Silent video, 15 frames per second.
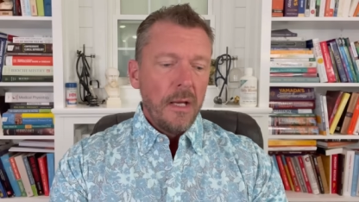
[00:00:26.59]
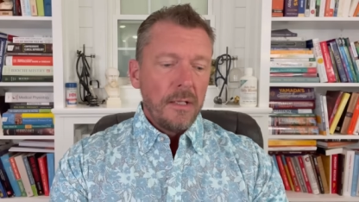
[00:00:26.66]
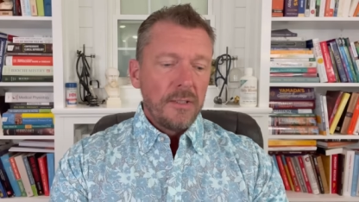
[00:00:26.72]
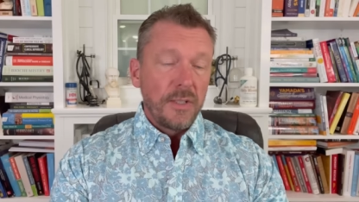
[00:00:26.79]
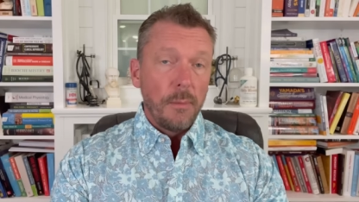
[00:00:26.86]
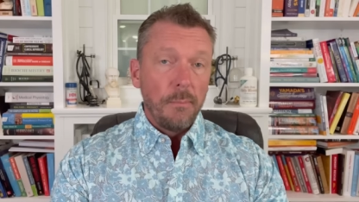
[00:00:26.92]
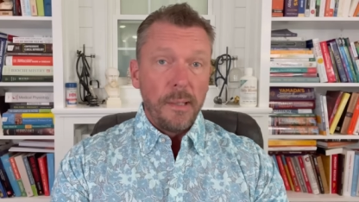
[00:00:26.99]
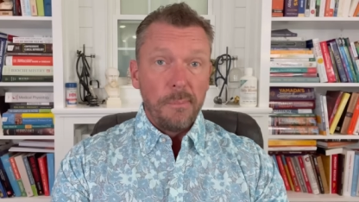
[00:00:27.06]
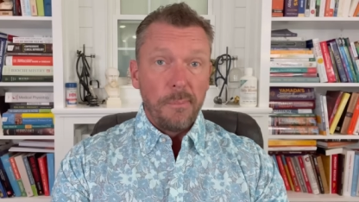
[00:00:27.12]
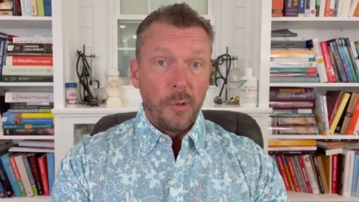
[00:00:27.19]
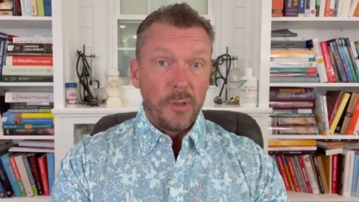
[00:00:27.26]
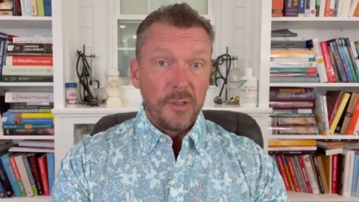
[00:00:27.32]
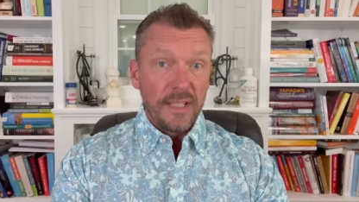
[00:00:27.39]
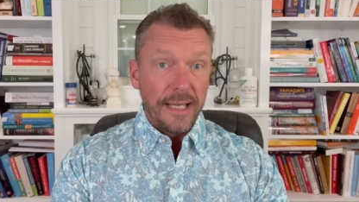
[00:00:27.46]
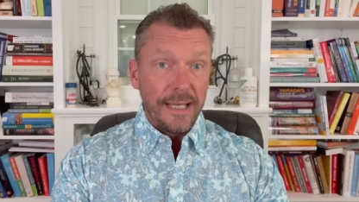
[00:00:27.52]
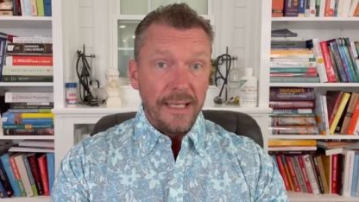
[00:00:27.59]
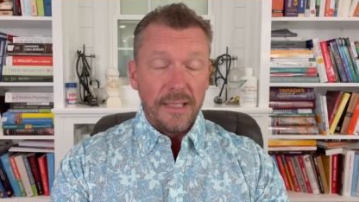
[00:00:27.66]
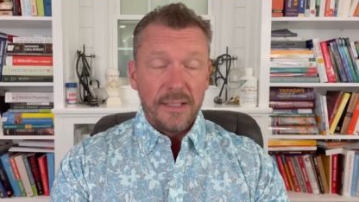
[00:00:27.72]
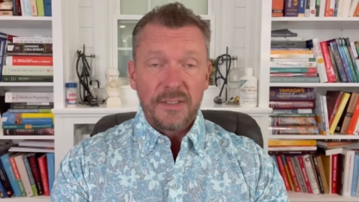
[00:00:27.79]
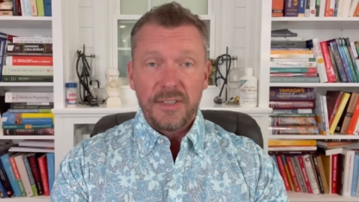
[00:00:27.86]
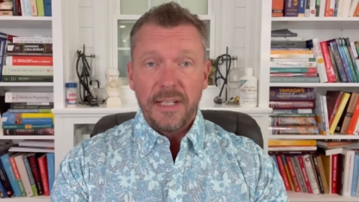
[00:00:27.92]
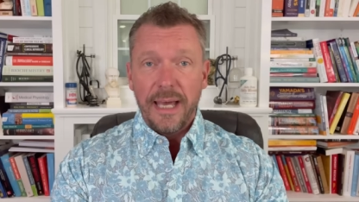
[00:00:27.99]
Some people are taking
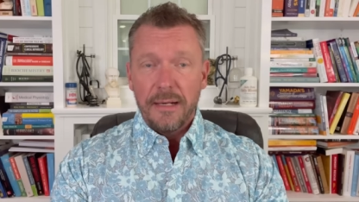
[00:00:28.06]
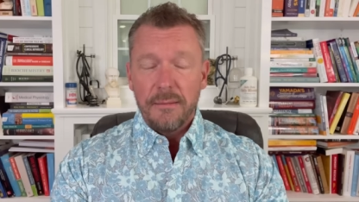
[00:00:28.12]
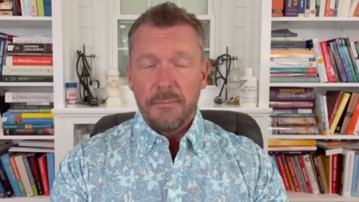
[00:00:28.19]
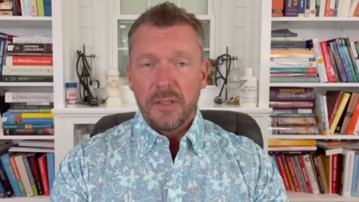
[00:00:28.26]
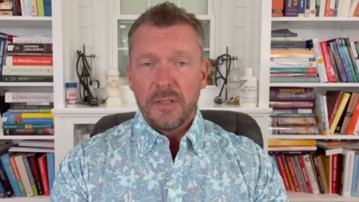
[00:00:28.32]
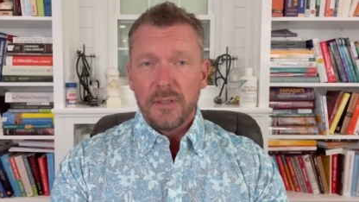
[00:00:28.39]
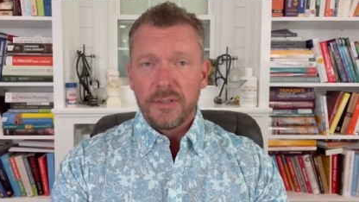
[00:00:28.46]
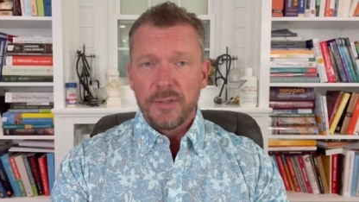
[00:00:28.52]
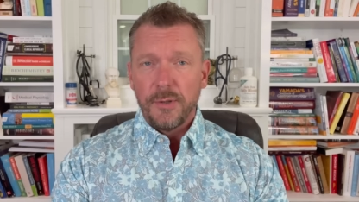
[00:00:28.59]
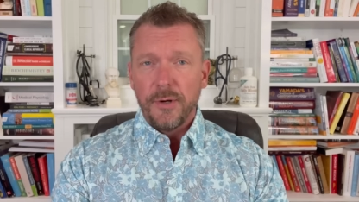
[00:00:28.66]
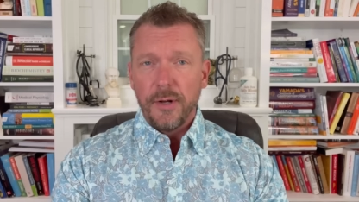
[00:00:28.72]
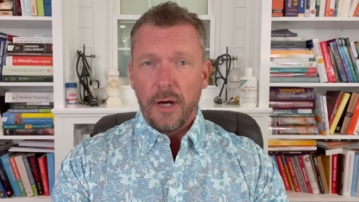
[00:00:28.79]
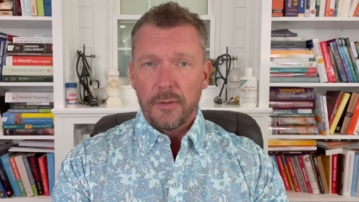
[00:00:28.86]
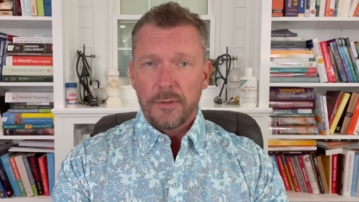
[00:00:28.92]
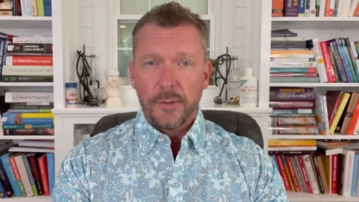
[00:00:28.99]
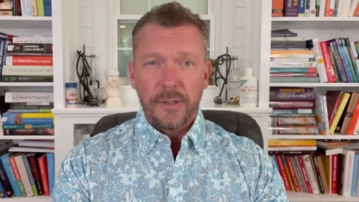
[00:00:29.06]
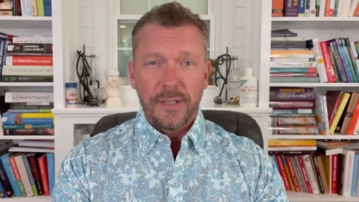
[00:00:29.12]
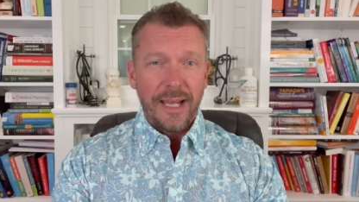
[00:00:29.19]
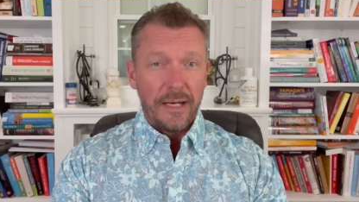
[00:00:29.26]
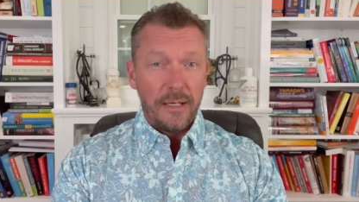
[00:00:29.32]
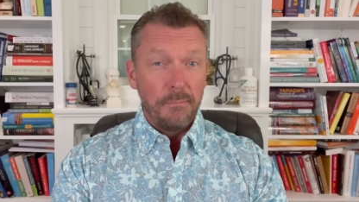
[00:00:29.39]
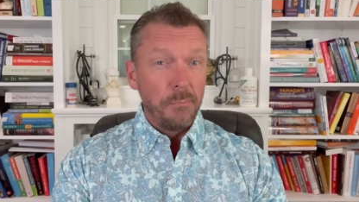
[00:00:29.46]
a statin because their doctor
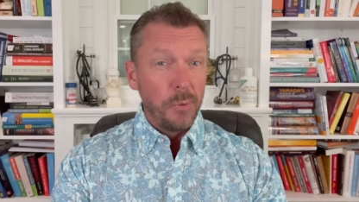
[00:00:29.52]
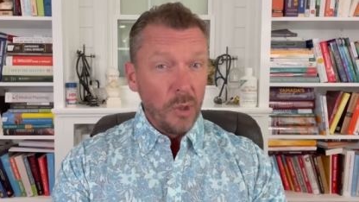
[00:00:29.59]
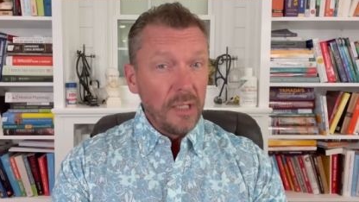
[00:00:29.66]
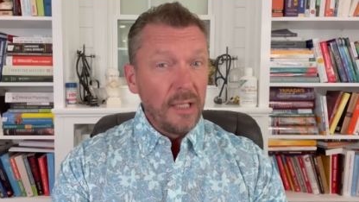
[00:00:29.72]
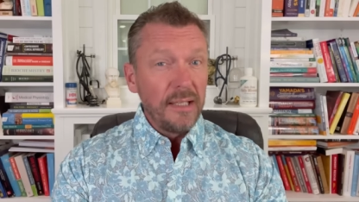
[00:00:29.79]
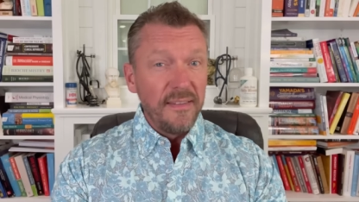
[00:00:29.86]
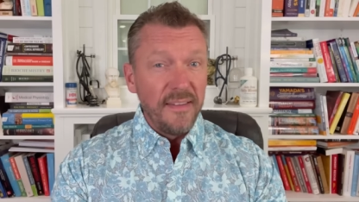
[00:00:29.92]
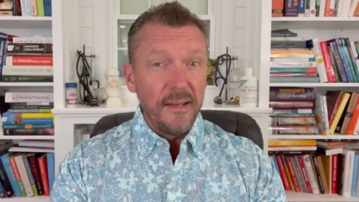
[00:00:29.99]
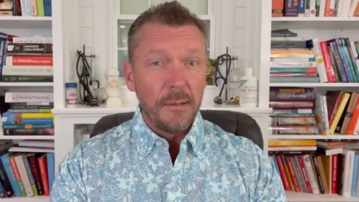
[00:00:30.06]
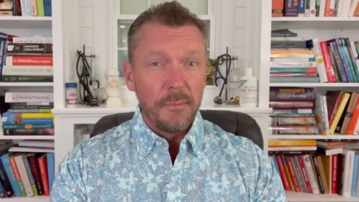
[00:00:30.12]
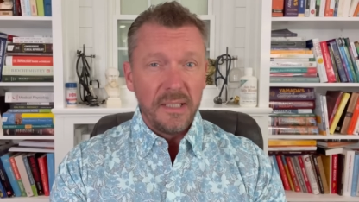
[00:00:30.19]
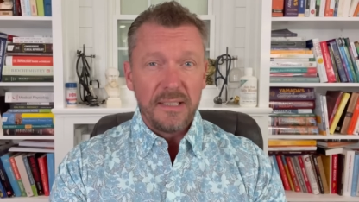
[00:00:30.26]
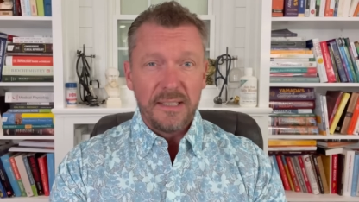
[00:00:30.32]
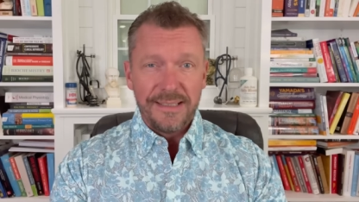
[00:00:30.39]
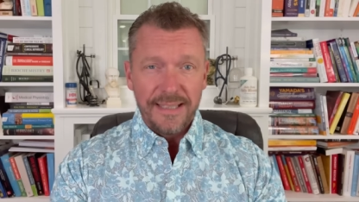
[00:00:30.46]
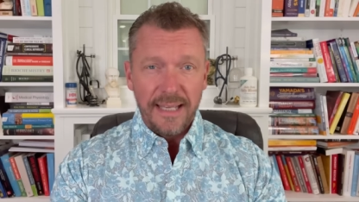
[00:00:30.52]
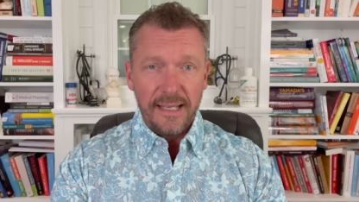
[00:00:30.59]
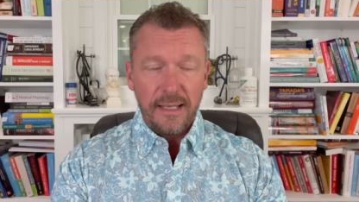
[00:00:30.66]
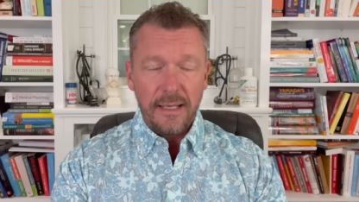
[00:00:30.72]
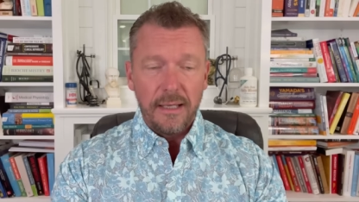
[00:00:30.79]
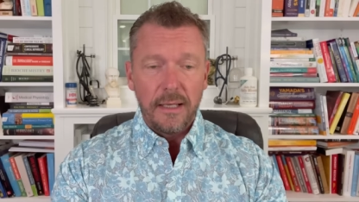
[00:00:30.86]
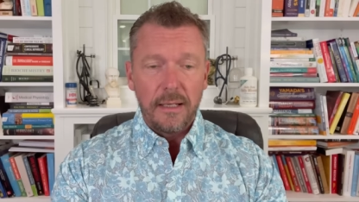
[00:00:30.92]
kind of bullied them into
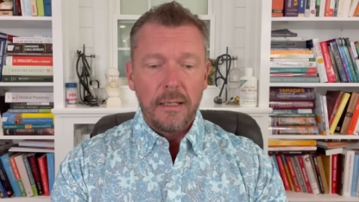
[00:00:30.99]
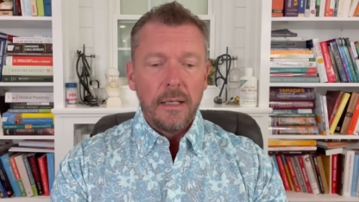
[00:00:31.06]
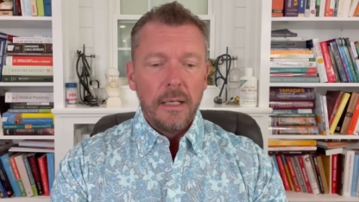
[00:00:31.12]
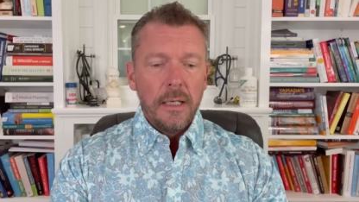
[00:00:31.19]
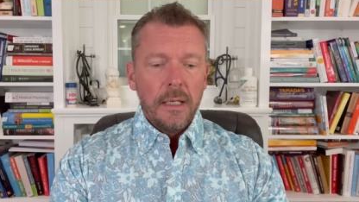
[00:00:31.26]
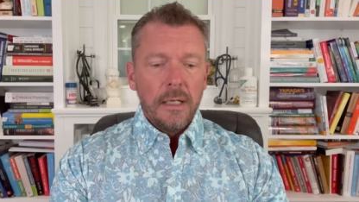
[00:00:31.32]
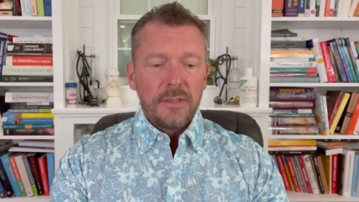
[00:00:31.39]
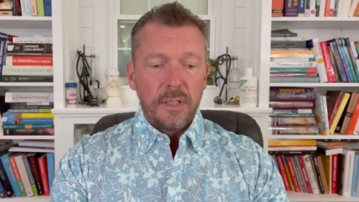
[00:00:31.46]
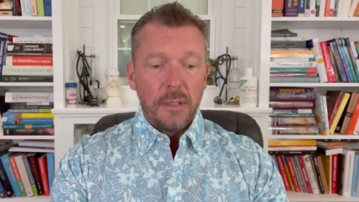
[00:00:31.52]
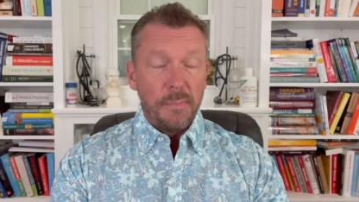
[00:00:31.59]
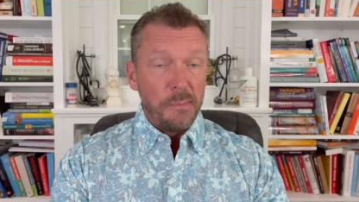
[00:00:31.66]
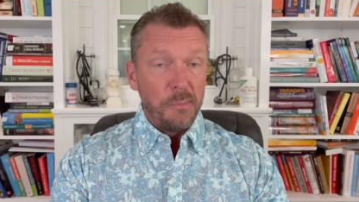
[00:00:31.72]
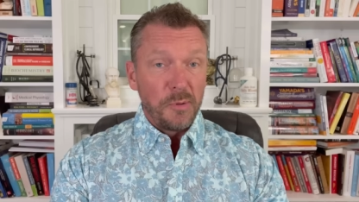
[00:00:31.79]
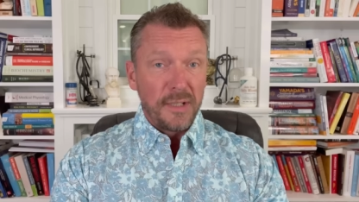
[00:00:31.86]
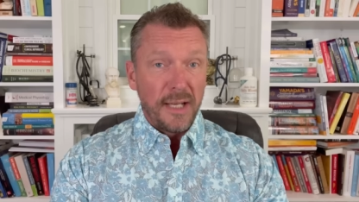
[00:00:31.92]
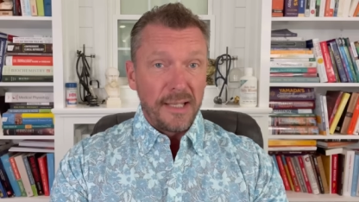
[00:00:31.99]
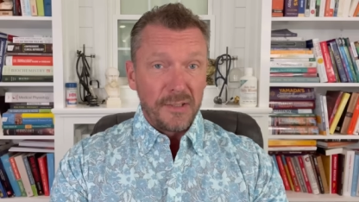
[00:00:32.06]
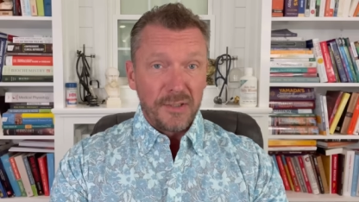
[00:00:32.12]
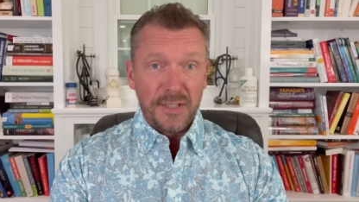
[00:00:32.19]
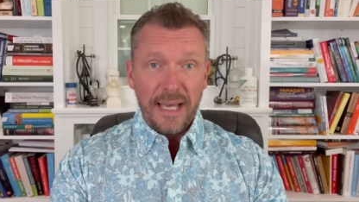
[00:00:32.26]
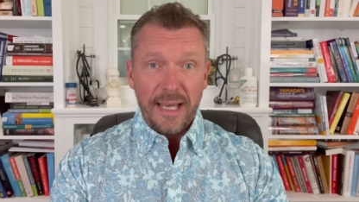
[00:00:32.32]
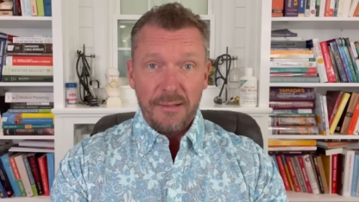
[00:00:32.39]
taking it. Some people take a
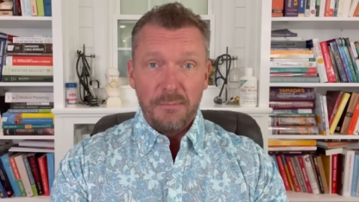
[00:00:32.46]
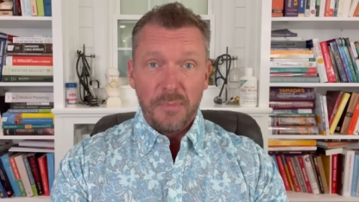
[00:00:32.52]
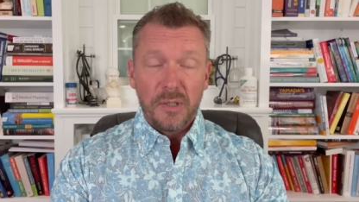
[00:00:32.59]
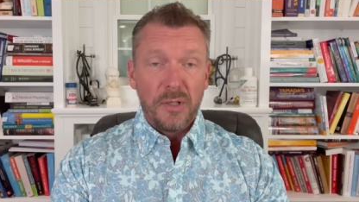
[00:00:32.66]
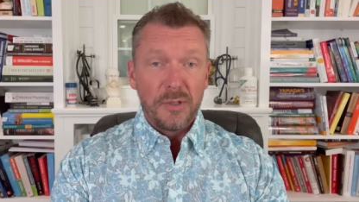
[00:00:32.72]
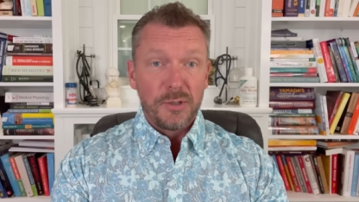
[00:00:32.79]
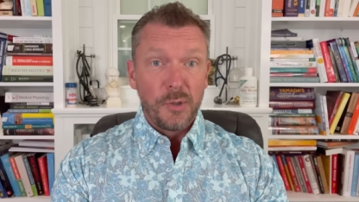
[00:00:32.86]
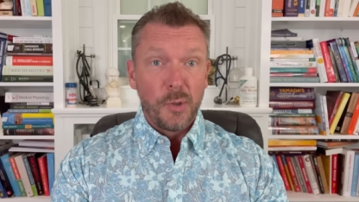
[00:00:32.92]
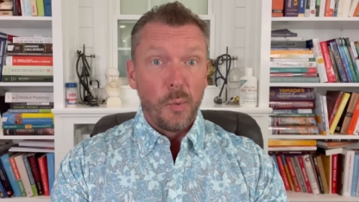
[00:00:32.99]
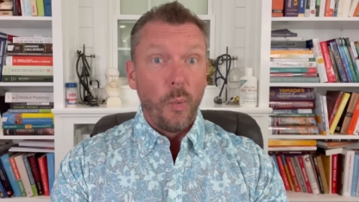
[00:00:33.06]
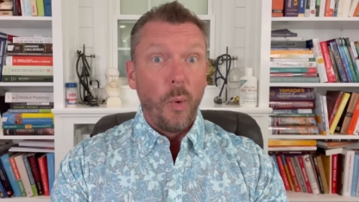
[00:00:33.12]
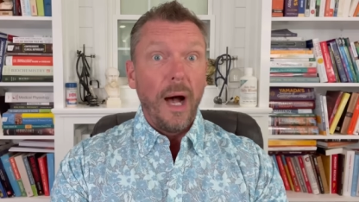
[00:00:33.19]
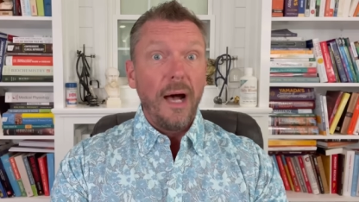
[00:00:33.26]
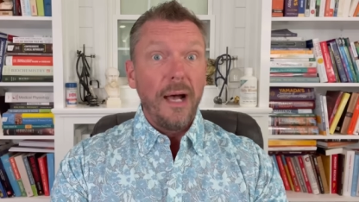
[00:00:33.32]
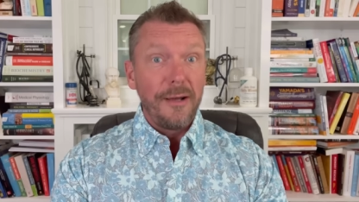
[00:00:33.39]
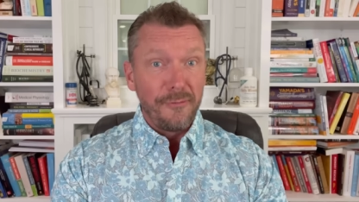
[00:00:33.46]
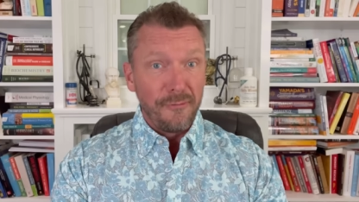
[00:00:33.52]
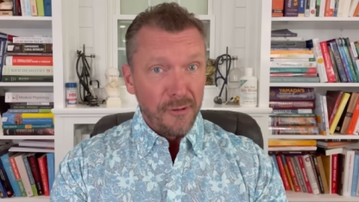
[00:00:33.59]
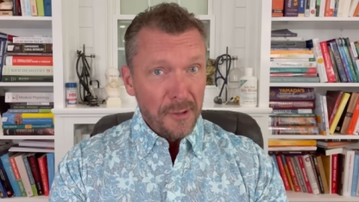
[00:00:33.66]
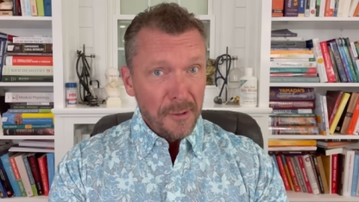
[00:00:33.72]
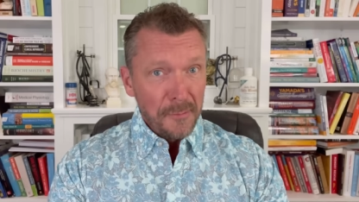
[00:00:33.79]
statin because their wife